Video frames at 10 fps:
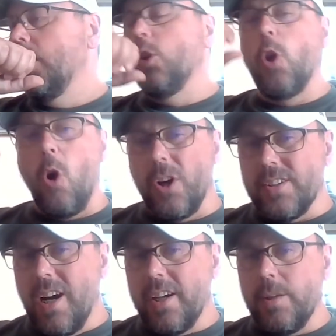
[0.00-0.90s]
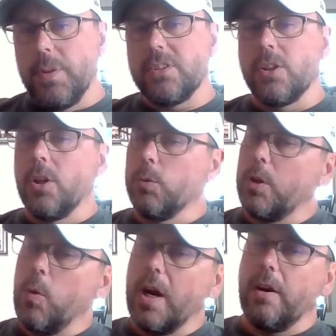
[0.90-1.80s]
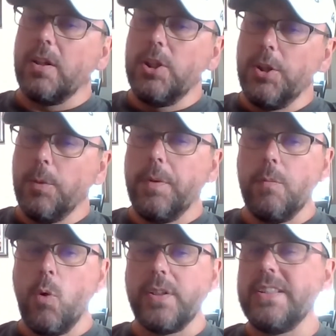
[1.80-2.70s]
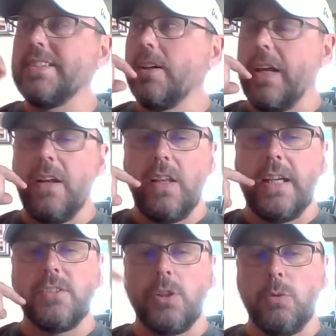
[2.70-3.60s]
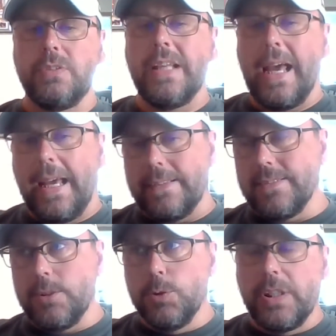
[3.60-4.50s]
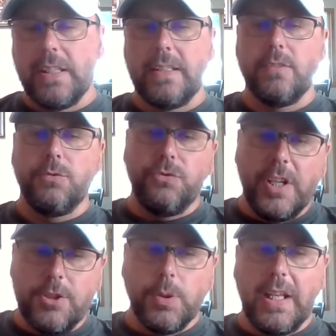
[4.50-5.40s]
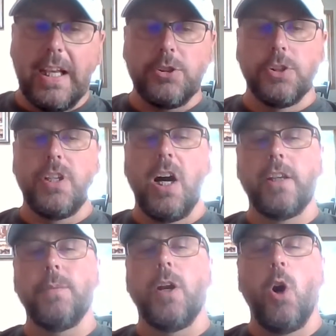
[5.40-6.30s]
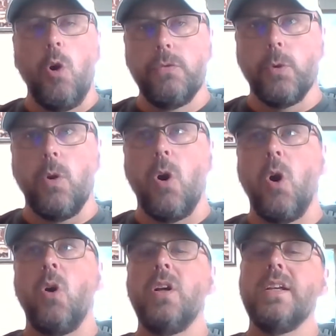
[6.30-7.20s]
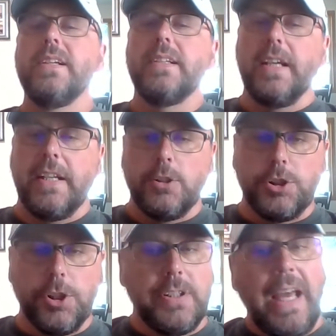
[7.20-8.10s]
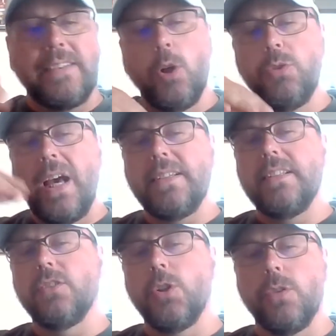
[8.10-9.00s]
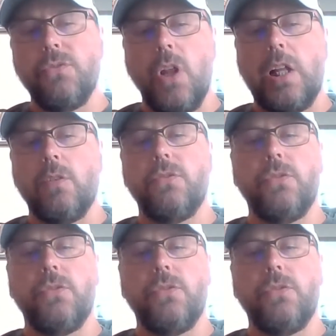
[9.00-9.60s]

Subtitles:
Longer documents are going to require a little bit more detailed outline so that you can visualize your document overall and ensure that those ideas are going to flow